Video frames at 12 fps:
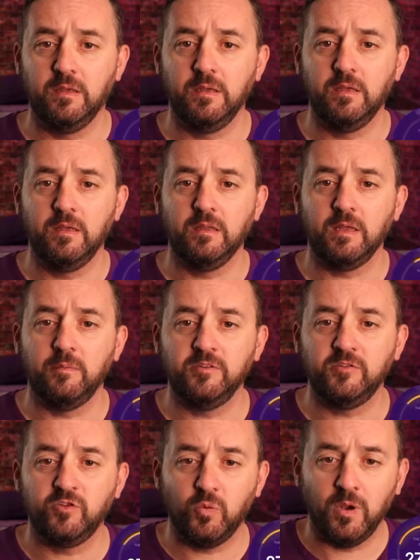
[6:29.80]
That means
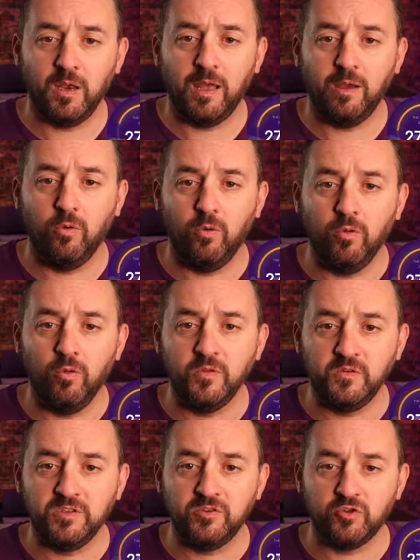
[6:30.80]
to allow other
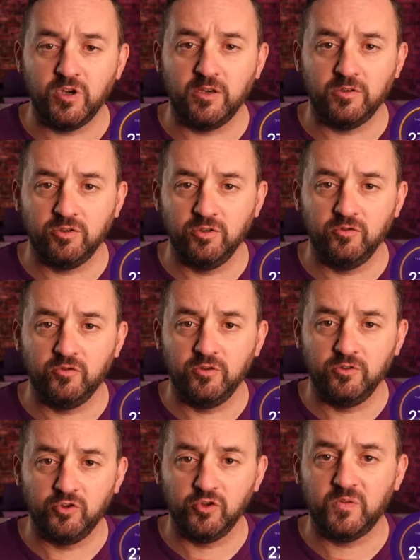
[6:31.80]
distractions to
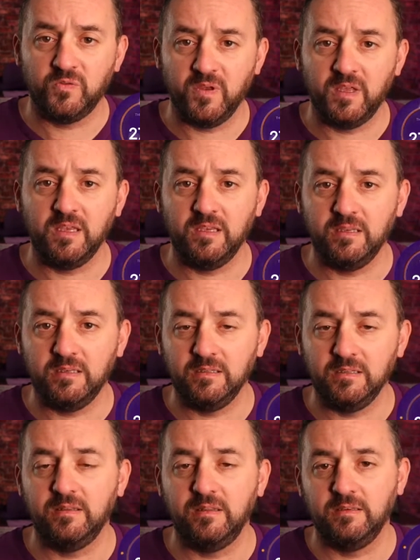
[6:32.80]
just fade into
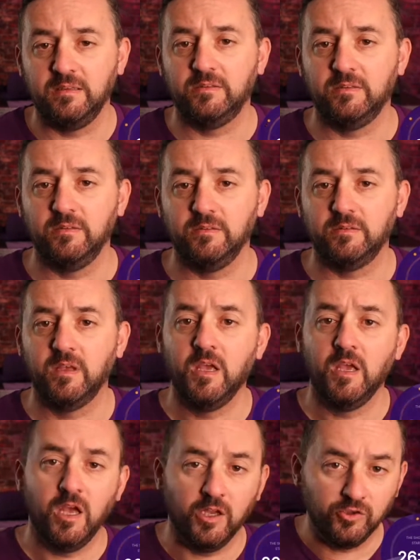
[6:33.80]
the distance
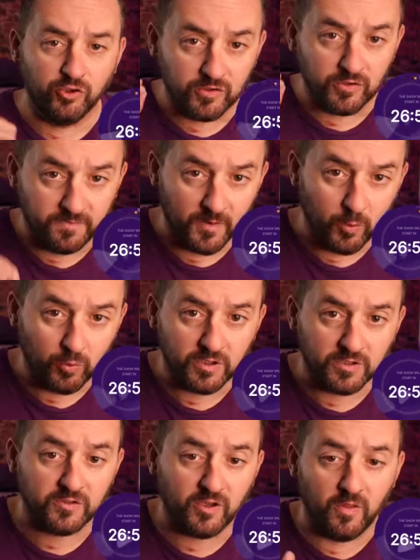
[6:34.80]
and just
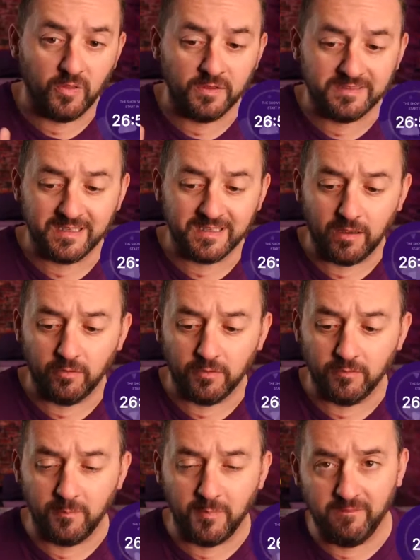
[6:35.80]
focus on the sound of
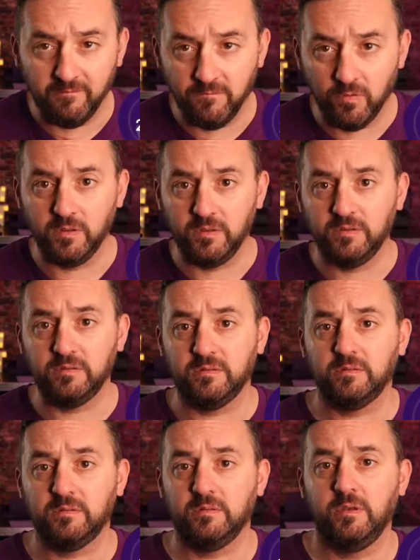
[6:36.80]
my voice.
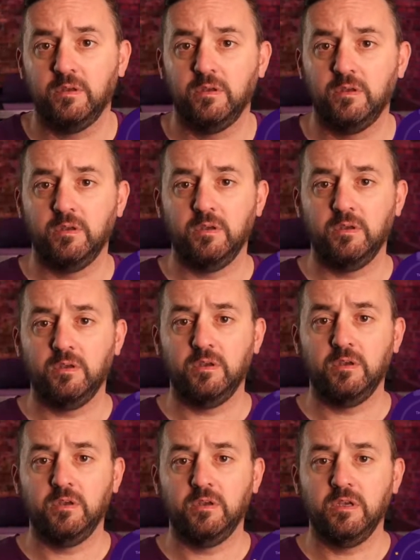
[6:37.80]

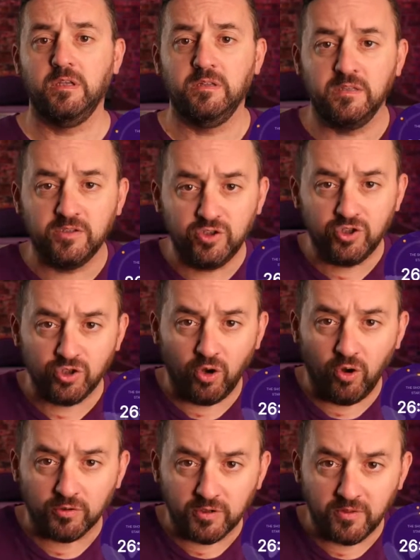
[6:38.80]
In this
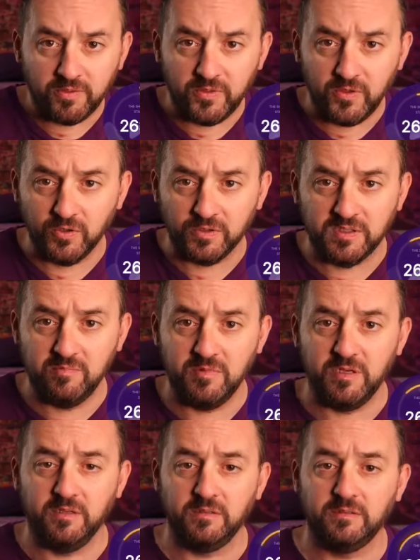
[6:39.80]
short 30
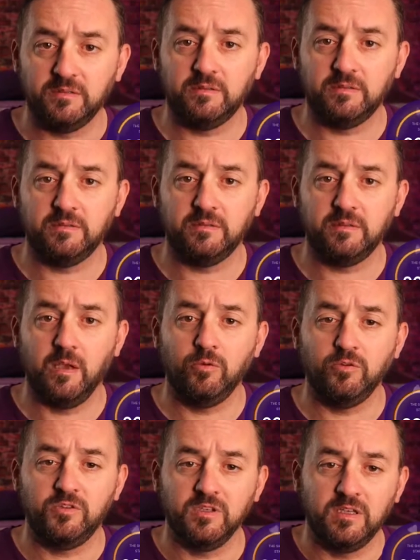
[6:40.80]
minutes, I want
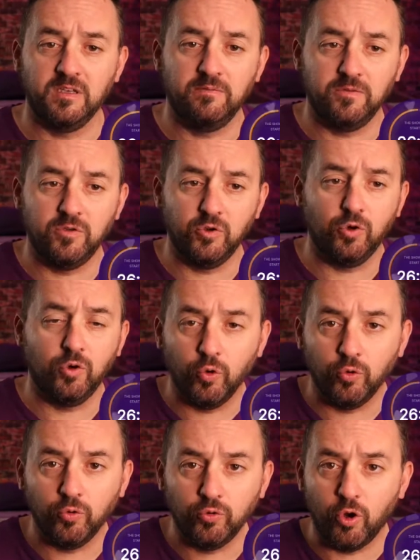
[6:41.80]
to give your
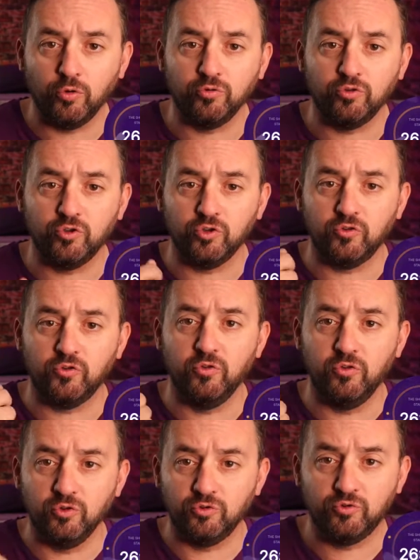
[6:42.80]
unconscious
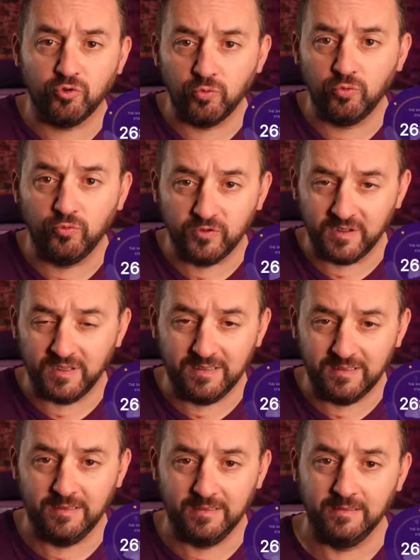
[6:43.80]
the tools it
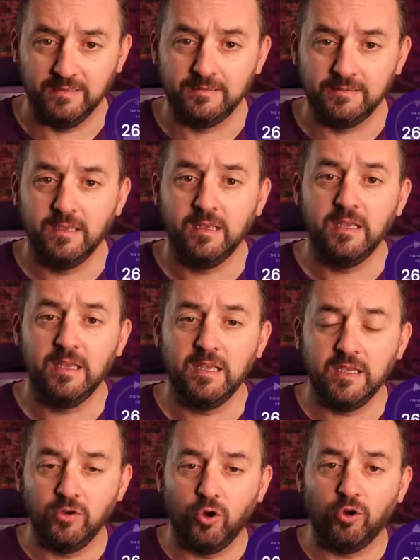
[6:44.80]
needs
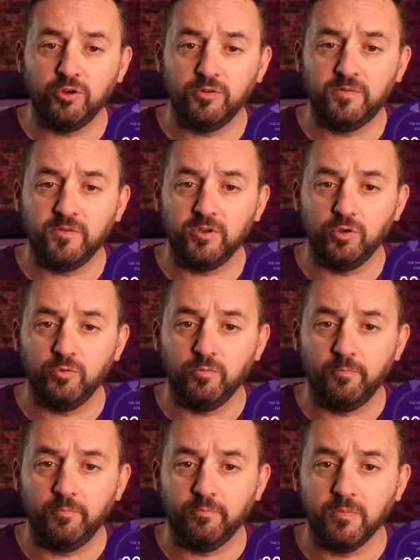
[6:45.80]
in order for you
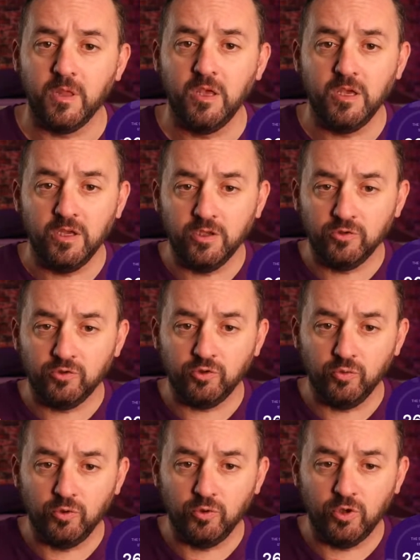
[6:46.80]
to
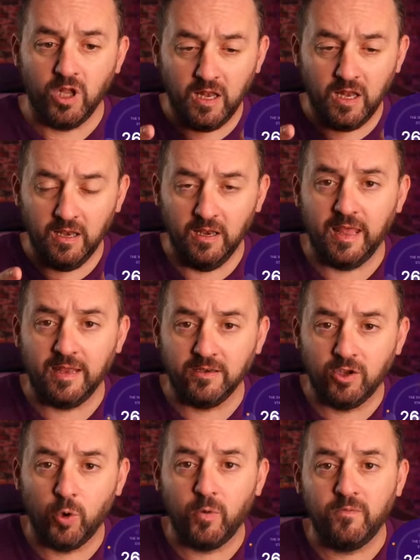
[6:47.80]
let
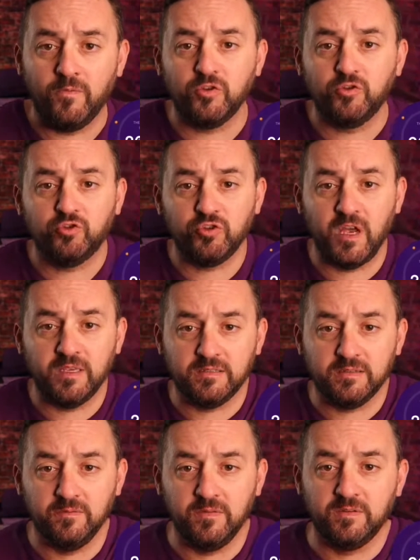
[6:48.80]
go of the stress
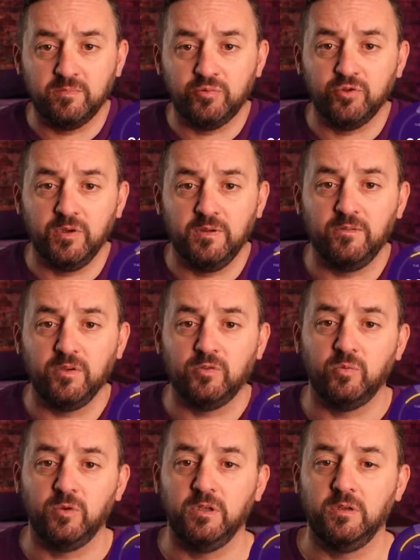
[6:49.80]
of this previous
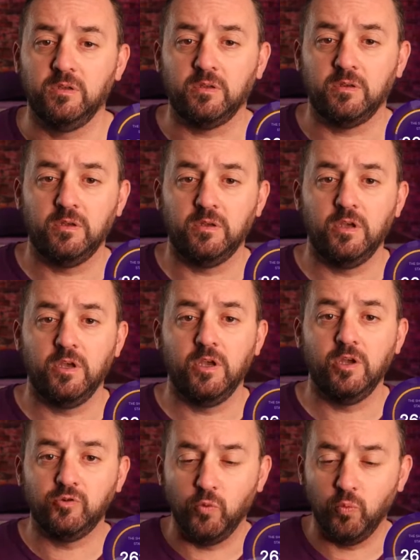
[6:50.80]
week,
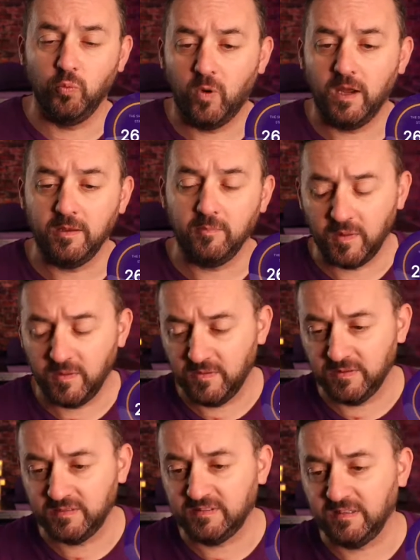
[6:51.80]
to wipe the
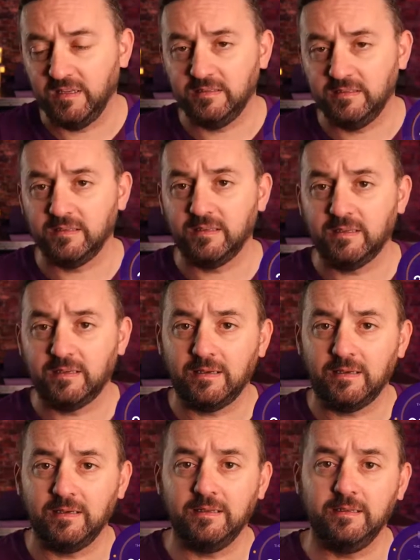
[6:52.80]
slate
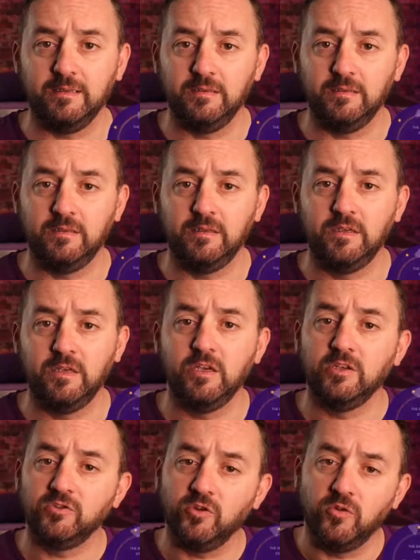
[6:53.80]
clean
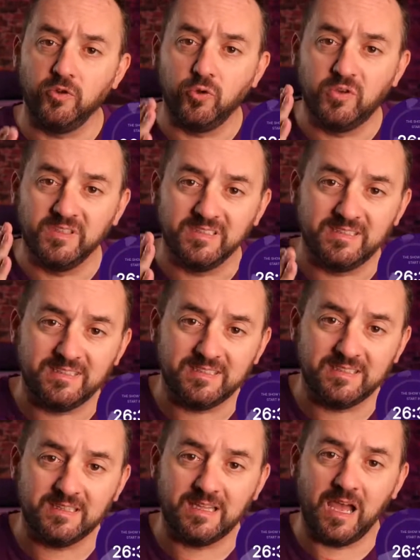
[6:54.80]
so that you can
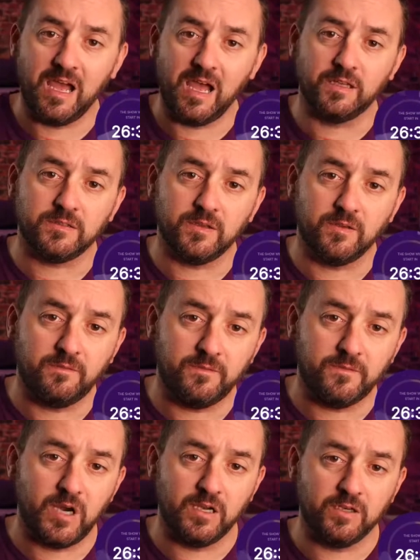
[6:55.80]
start
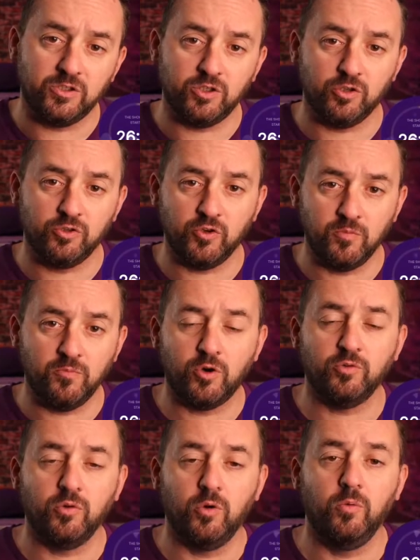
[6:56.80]
fresh
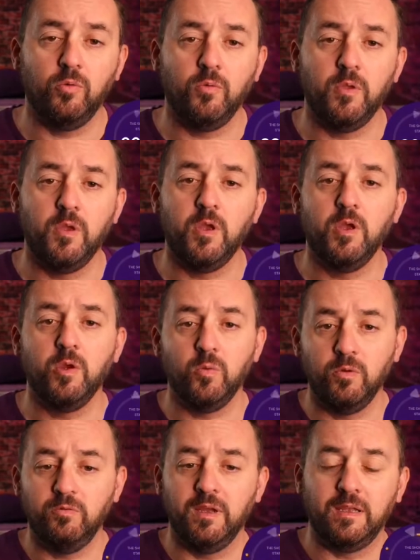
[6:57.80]
tomorrow with
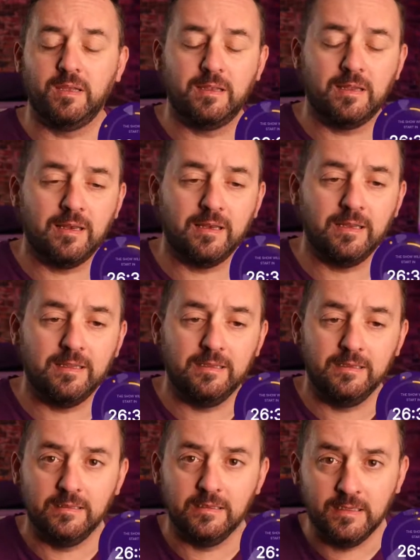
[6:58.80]
a
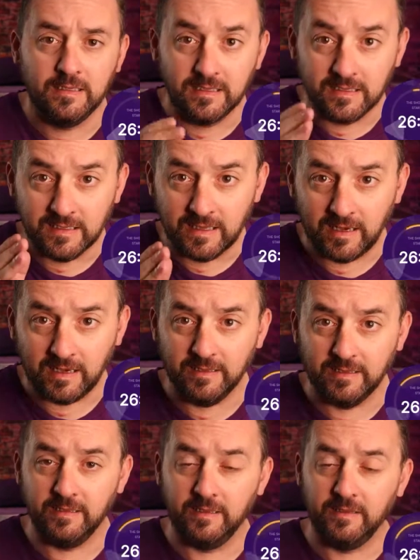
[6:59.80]
clean, clear,